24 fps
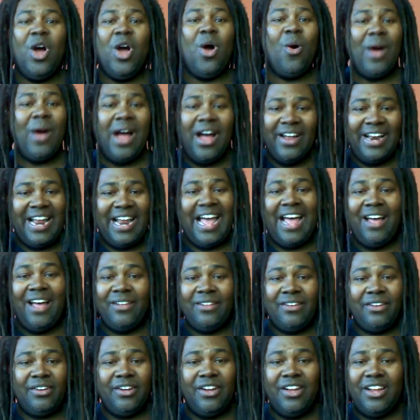go
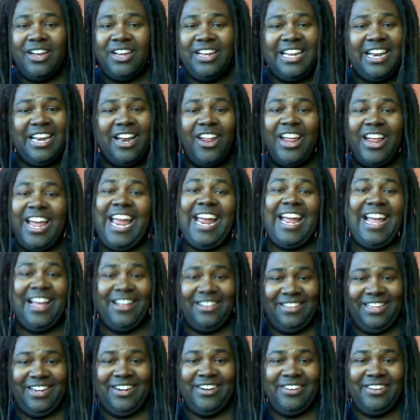out. You gotta let it all hang
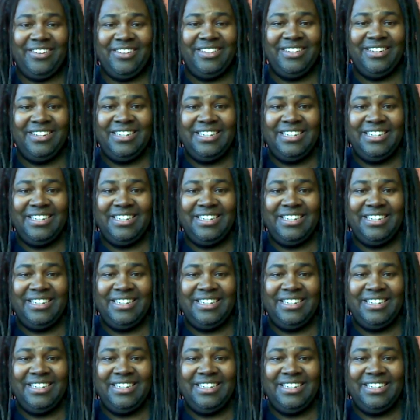out there.